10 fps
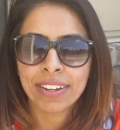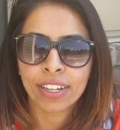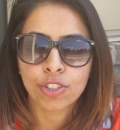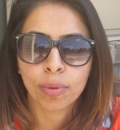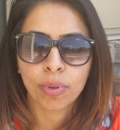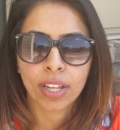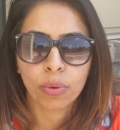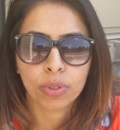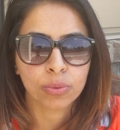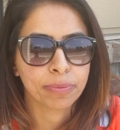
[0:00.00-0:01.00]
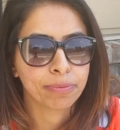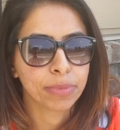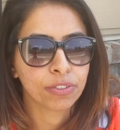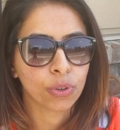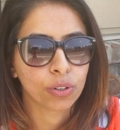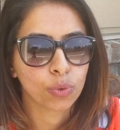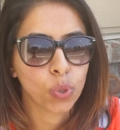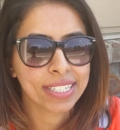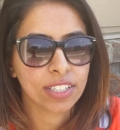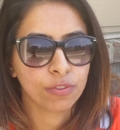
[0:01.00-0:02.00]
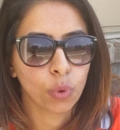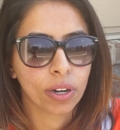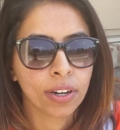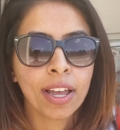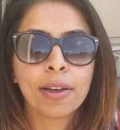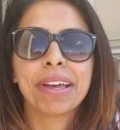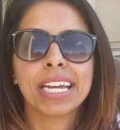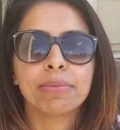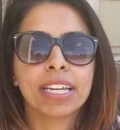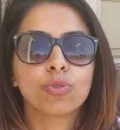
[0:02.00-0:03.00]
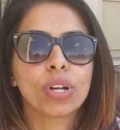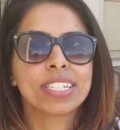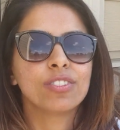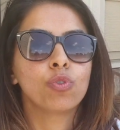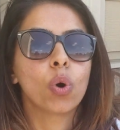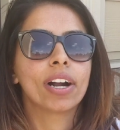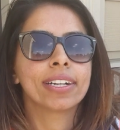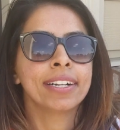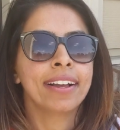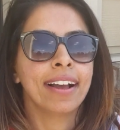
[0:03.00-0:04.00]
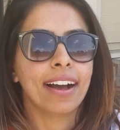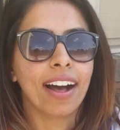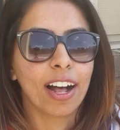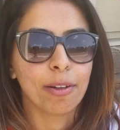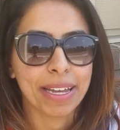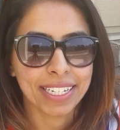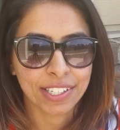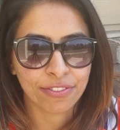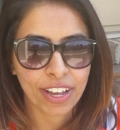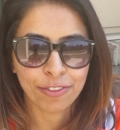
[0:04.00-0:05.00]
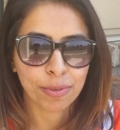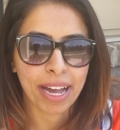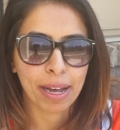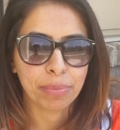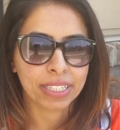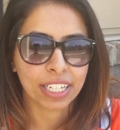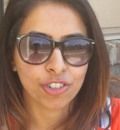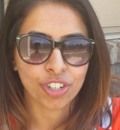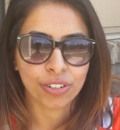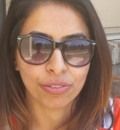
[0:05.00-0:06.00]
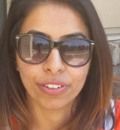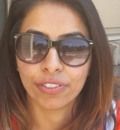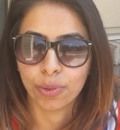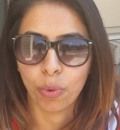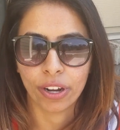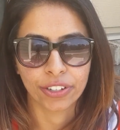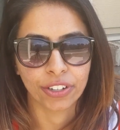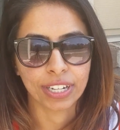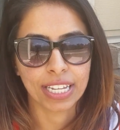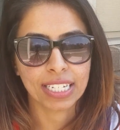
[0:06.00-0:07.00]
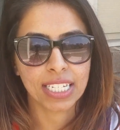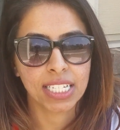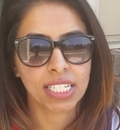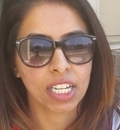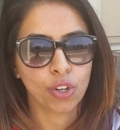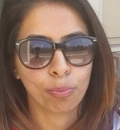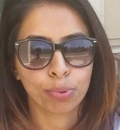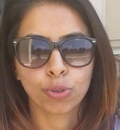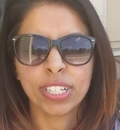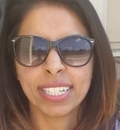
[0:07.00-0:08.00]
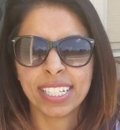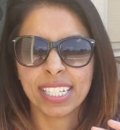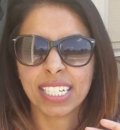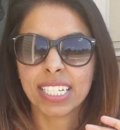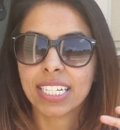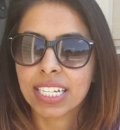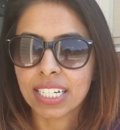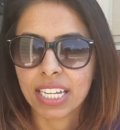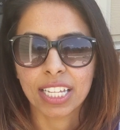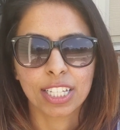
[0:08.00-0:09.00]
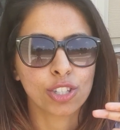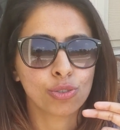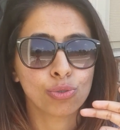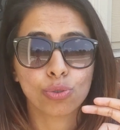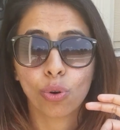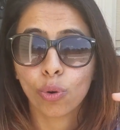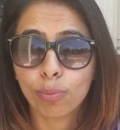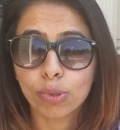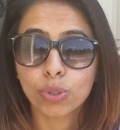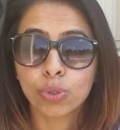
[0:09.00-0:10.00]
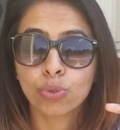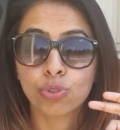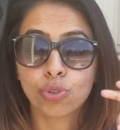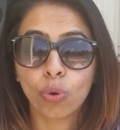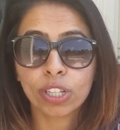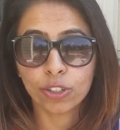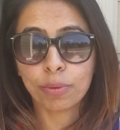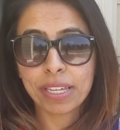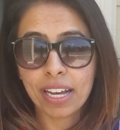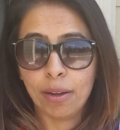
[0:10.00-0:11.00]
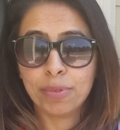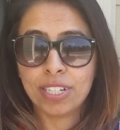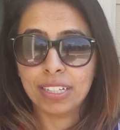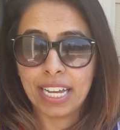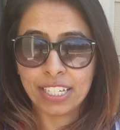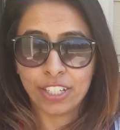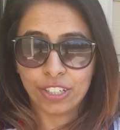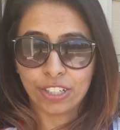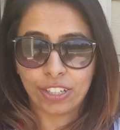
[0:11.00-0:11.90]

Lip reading: never had trouble with that word before. Reservoir. Man-made reservoir. And it's fed from Appalachian river water. It is pristine. It's so blue, so clear. You can be up to like